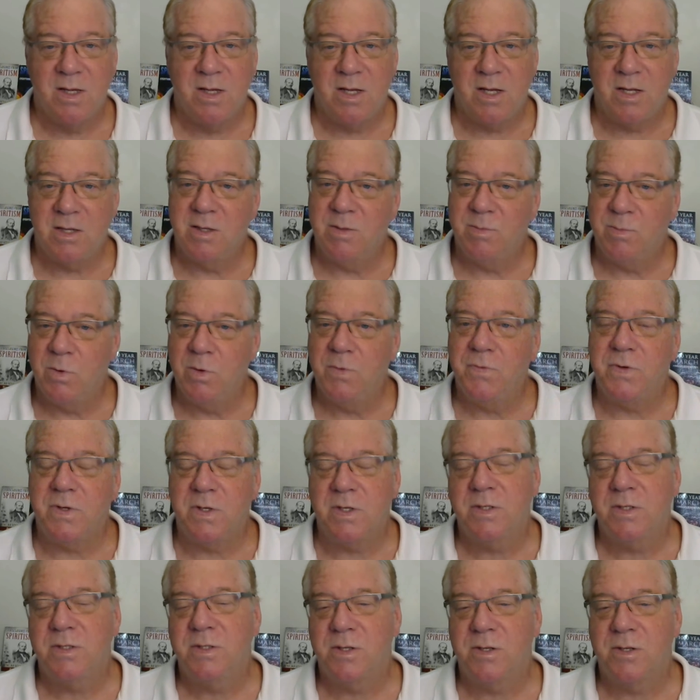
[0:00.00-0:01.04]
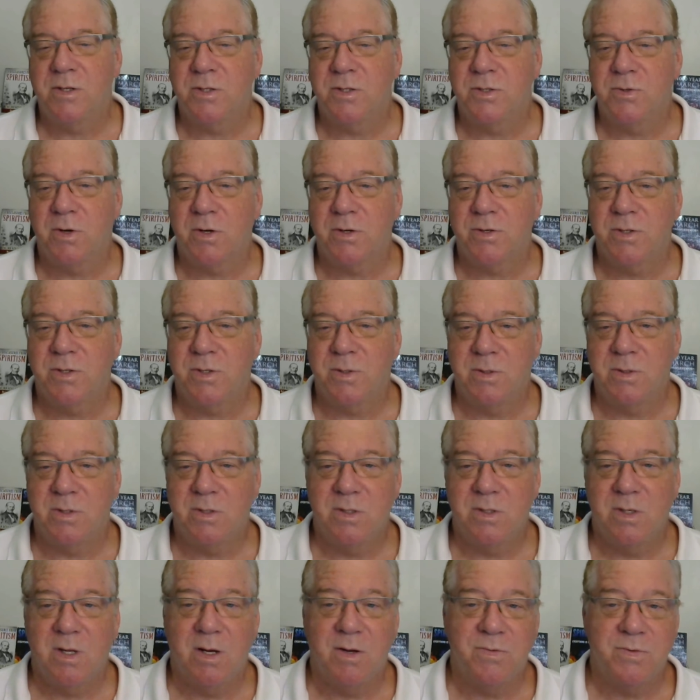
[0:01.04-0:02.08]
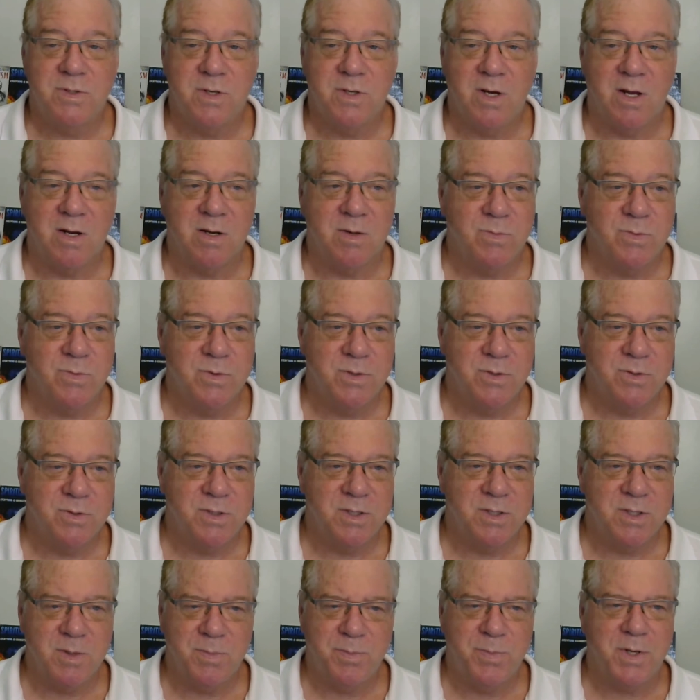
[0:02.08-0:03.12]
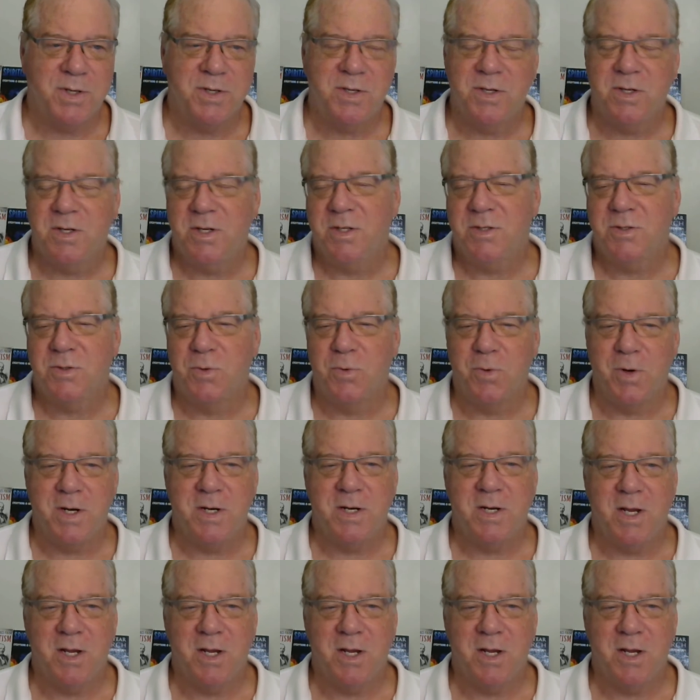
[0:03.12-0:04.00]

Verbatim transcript: In the movies, the destruction of Sodom was usually depicted as great